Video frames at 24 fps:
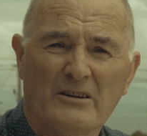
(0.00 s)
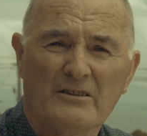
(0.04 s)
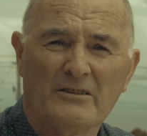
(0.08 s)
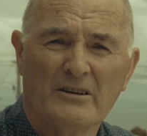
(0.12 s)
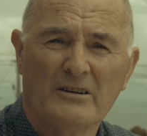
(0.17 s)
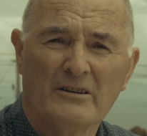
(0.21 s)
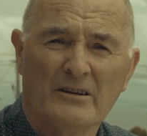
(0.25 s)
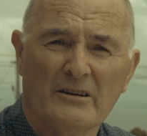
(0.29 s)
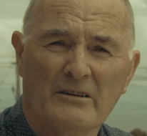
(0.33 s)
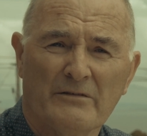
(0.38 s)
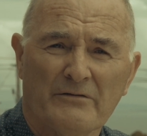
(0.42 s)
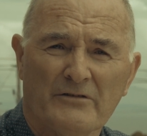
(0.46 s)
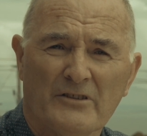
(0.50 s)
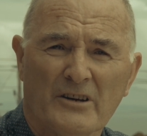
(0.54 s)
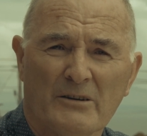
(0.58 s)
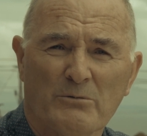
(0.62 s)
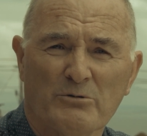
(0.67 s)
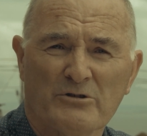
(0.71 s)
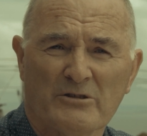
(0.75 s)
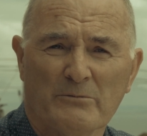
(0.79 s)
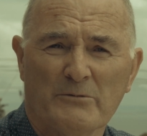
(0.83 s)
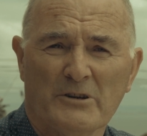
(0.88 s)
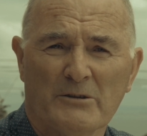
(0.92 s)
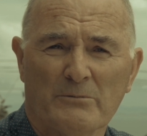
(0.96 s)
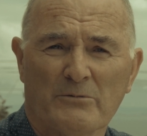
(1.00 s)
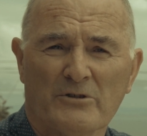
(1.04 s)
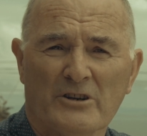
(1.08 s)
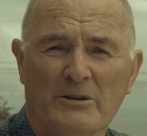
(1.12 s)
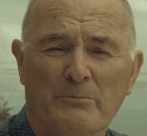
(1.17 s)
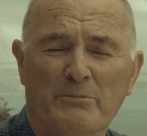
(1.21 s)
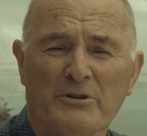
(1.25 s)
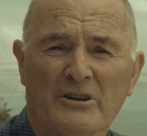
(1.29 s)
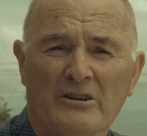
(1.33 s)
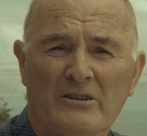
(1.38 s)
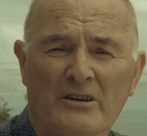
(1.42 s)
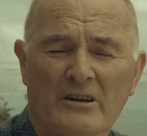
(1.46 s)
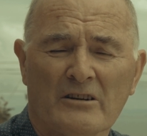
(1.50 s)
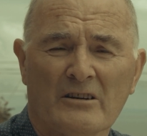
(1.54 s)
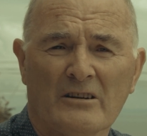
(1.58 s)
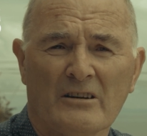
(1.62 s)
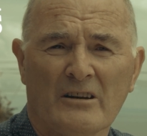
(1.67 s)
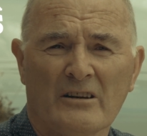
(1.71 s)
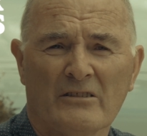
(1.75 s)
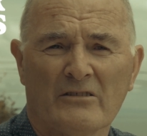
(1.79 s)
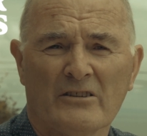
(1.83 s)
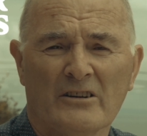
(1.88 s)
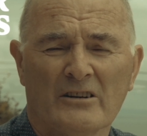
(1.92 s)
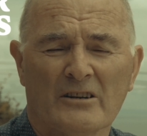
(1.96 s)
If there was a marine protected
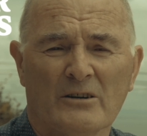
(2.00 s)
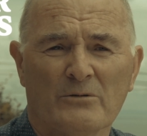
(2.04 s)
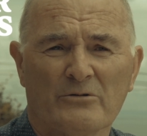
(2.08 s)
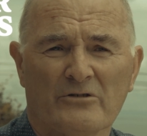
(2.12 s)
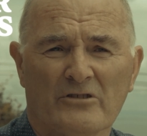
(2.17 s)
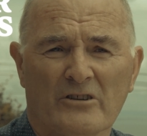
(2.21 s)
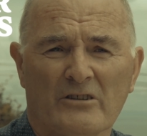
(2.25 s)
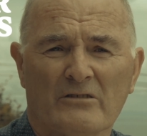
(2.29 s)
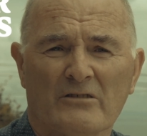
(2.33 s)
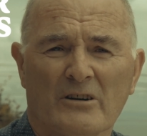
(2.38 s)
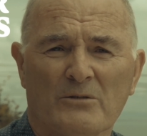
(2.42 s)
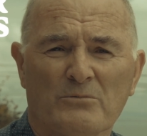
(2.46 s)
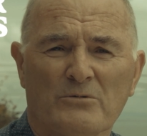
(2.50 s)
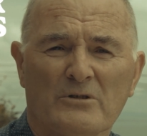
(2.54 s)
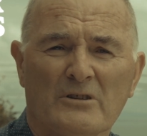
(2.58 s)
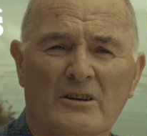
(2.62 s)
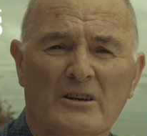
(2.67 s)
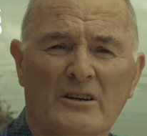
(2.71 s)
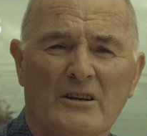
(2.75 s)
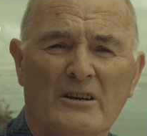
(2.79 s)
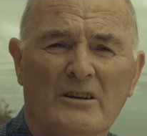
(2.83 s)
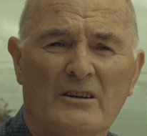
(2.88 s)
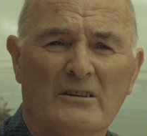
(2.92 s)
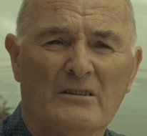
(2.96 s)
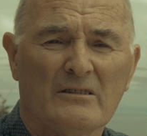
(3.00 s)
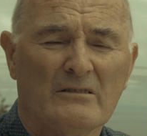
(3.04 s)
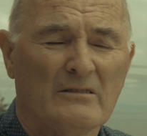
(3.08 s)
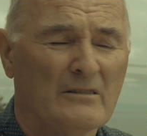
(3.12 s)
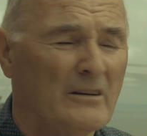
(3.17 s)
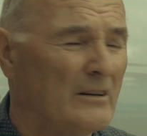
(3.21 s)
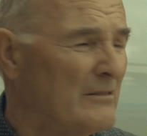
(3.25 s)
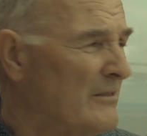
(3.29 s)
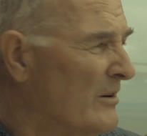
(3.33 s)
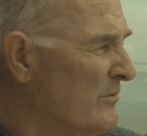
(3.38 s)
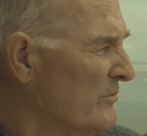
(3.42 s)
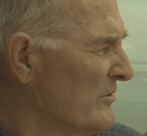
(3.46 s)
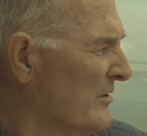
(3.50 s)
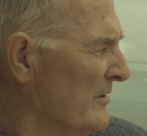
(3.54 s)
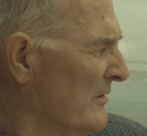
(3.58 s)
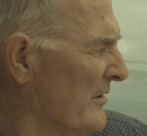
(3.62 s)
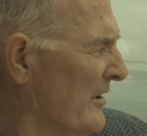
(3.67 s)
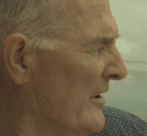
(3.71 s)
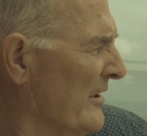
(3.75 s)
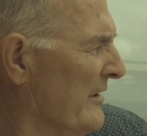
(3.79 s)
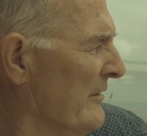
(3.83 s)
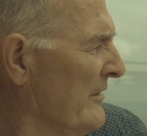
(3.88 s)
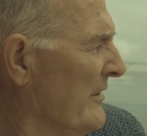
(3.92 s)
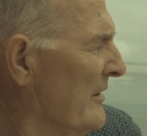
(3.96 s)
area now, say around
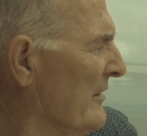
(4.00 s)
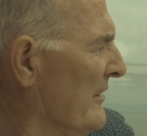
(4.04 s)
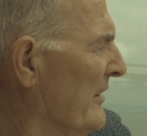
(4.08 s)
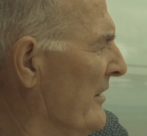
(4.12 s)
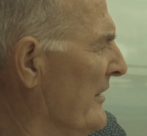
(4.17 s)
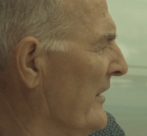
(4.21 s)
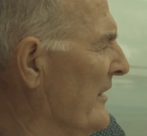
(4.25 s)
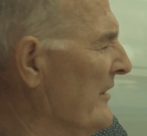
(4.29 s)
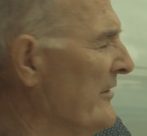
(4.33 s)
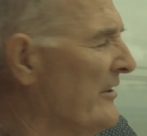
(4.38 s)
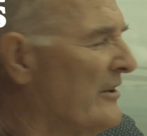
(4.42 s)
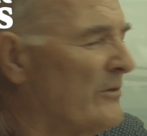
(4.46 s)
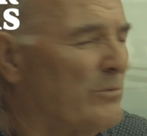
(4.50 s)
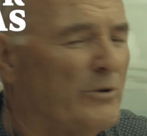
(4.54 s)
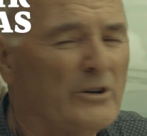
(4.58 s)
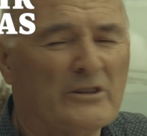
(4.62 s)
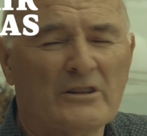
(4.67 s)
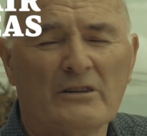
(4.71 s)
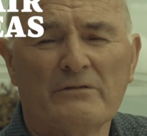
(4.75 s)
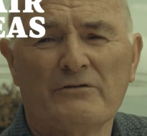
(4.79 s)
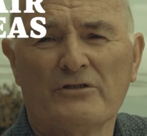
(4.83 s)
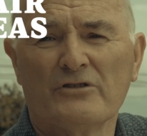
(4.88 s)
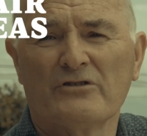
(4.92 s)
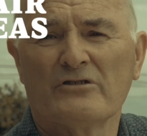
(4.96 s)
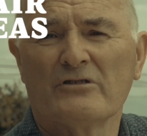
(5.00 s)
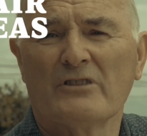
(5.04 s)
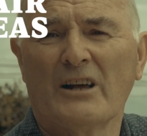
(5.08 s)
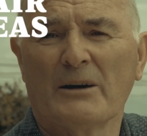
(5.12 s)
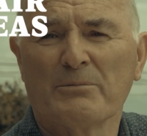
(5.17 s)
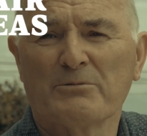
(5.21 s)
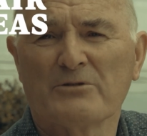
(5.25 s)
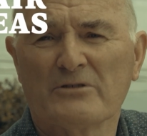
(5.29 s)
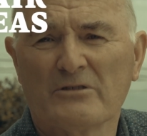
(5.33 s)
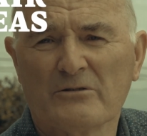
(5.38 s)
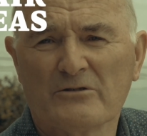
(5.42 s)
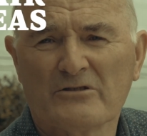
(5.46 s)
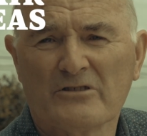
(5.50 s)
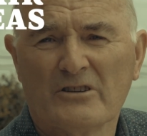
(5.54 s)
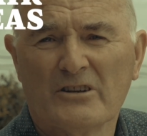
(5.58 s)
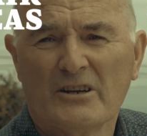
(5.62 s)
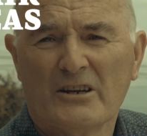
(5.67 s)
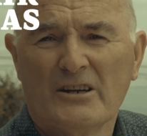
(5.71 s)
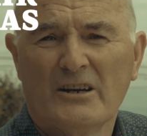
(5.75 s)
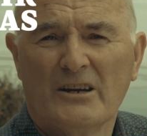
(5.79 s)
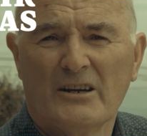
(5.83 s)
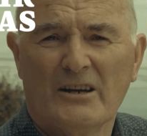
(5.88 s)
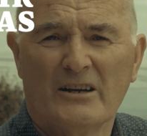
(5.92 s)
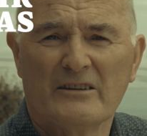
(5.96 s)
the island here where they fish lobsters,
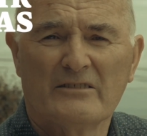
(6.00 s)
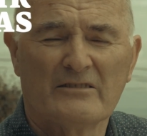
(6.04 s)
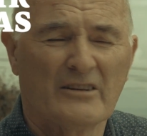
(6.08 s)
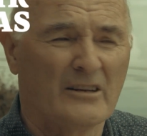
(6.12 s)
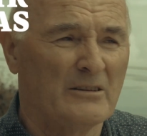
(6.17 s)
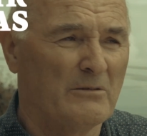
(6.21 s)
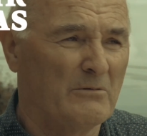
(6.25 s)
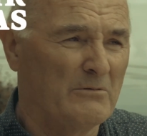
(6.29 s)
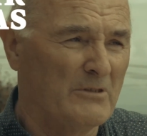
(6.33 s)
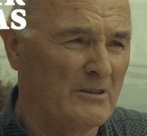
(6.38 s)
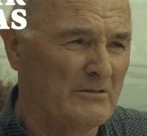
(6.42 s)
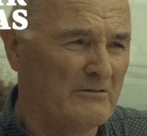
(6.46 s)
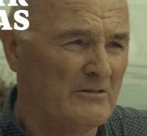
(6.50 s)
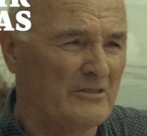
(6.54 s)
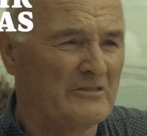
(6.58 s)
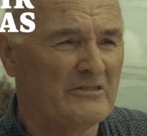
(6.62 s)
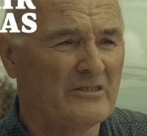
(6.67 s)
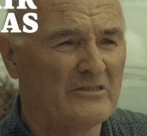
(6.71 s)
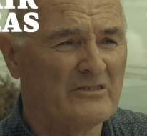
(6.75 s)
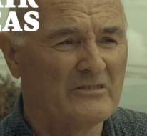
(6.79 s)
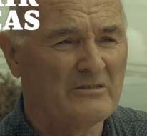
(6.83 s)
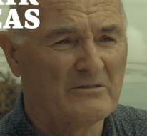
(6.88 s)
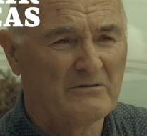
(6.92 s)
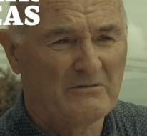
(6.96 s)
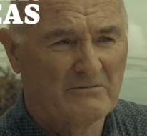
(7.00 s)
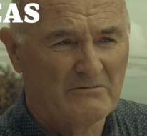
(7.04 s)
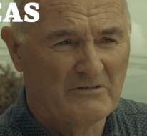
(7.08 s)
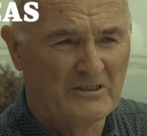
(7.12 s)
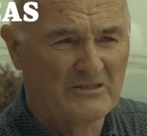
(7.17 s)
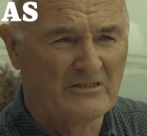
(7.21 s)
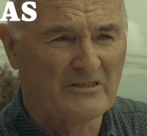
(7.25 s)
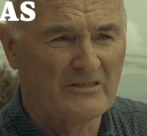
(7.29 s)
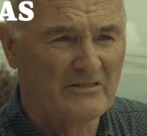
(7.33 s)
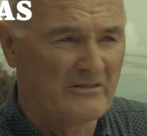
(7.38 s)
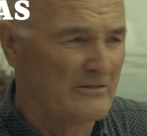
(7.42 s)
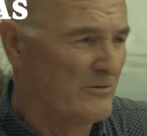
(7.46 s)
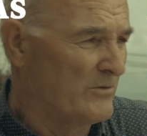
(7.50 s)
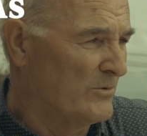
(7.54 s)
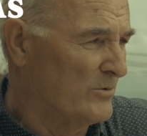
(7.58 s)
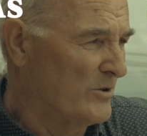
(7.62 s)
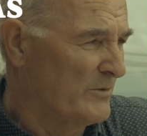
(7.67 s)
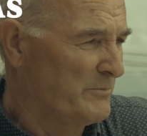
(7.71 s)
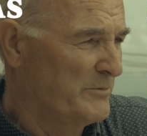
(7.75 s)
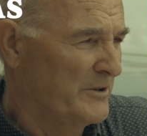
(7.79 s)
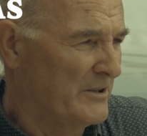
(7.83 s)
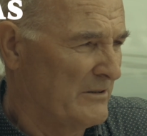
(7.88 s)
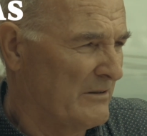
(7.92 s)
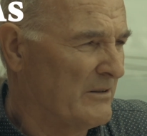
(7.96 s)
and said, well, look, this is going
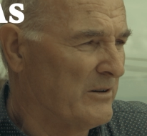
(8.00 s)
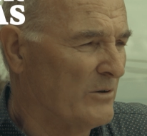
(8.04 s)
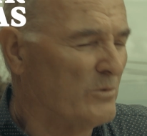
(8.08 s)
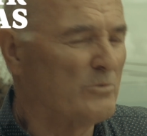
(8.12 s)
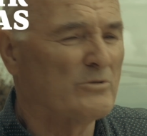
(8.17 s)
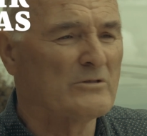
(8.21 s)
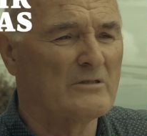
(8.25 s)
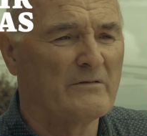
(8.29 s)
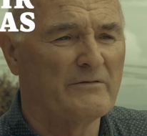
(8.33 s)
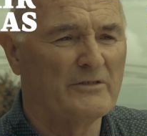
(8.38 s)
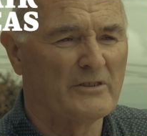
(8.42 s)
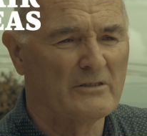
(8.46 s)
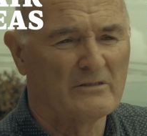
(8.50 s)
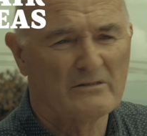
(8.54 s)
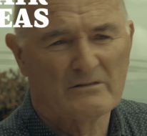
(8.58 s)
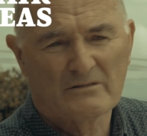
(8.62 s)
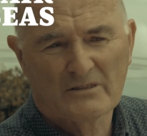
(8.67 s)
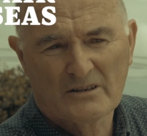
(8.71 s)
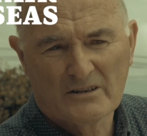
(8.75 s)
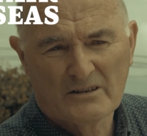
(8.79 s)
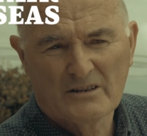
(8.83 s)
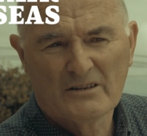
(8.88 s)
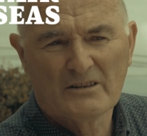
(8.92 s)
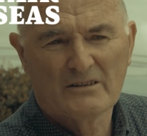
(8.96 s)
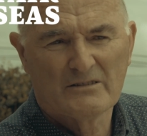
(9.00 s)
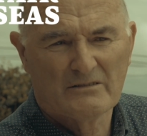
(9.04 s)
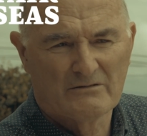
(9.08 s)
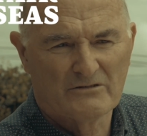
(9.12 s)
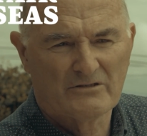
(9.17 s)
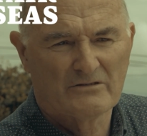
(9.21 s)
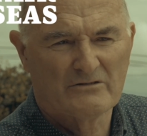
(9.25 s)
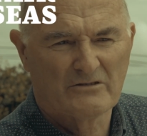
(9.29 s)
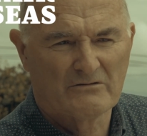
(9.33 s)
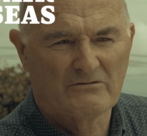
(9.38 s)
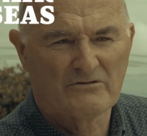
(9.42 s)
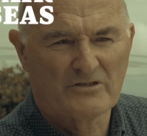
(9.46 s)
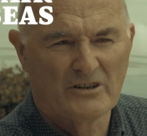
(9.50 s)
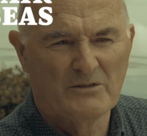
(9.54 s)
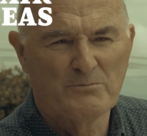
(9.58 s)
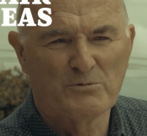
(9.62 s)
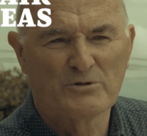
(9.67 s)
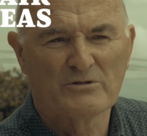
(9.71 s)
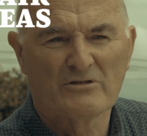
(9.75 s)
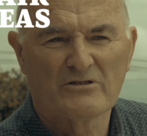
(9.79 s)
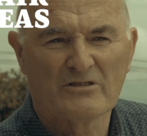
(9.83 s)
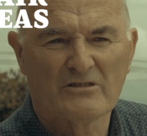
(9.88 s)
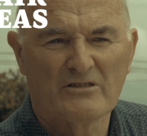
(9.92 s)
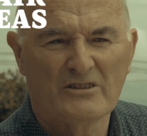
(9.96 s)
to be closed for 3
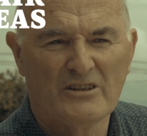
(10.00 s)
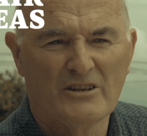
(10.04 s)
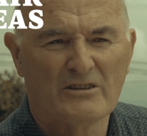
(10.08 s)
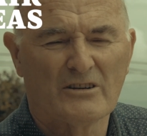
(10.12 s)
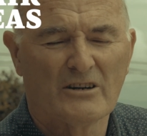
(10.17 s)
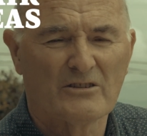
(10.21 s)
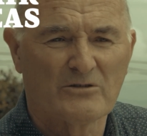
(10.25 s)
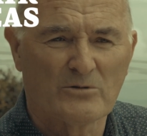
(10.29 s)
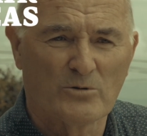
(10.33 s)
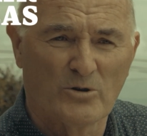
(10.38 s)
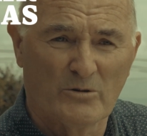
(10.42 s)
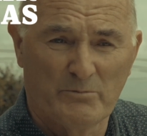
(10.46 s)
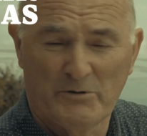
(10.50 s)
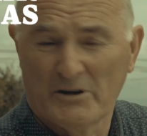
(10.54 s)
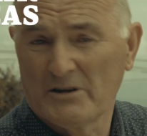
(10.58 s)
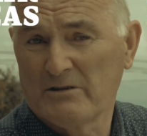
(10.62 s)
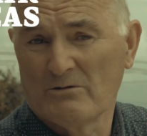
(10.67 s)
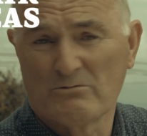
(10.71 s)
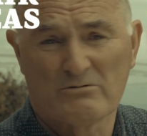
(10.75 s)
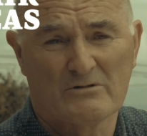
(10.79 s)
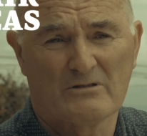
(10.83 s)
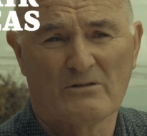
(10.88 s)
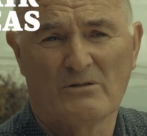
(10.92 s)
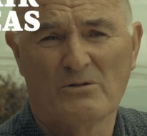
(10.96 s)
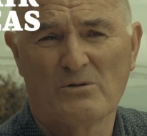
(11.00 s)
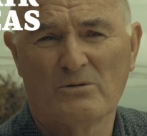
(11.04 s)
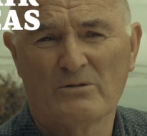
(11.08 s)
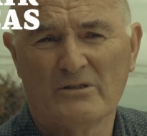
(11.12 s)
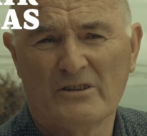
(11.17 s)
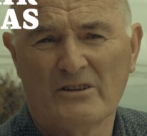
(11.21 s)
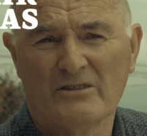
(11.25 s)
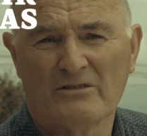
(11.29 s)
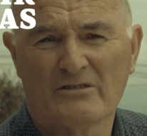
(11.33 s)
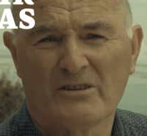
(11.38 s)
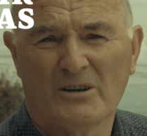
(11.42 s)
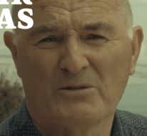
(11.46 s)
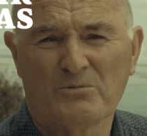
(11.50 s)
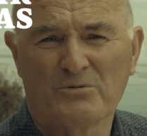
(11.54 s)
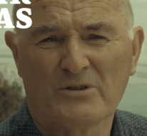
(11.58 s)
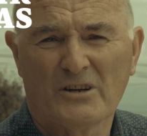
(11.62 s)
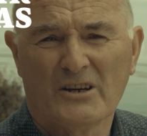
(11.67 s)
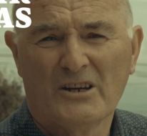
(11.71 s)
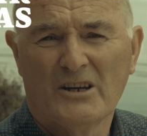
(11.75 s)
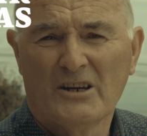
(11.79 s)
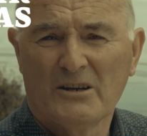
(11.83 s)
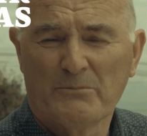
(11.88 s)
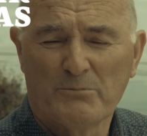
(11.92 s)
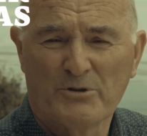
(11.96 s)
months of the year, or it's going to be closed the whole year round,
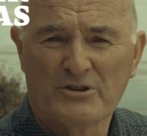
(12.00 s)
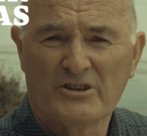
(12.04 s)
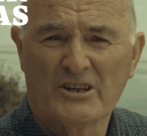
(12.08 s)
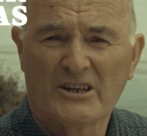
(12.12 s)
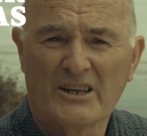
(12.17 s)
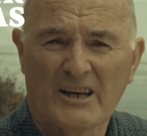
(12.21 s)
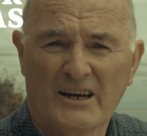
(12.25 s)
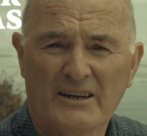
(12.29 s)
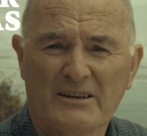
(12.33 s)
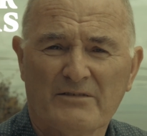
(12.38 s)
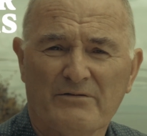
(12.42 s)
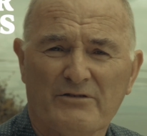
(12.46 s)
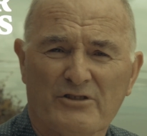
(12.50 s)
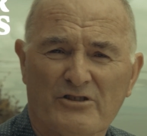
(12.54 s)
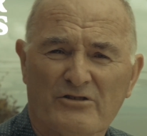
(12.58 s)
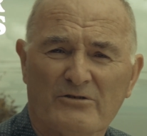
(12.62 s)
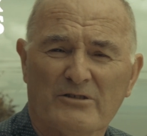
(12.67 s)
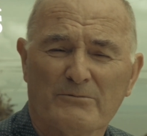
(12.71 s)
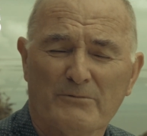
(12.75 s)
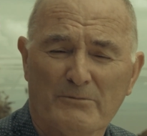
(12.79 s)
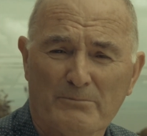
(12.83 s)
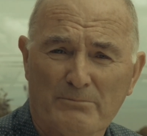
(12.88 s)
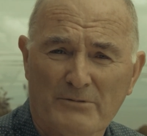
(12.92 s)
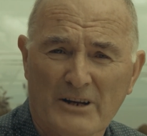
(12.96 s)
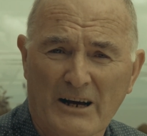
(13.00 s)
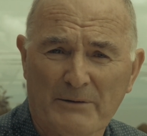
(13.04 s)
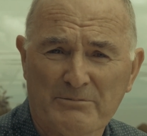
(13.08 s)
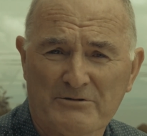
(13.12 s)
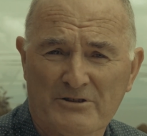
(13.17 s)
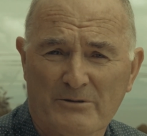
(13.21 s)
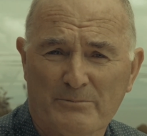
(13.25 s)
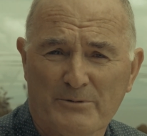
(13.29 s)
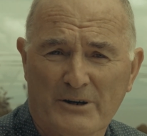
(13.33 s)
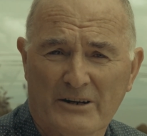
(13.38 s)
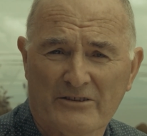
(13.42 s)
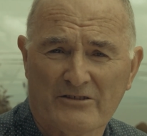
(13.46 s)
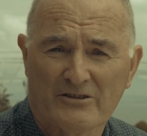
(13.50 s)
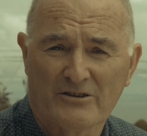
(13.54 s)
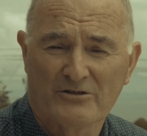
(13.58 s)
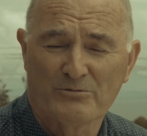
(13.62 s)
but you can't fish lobster pots in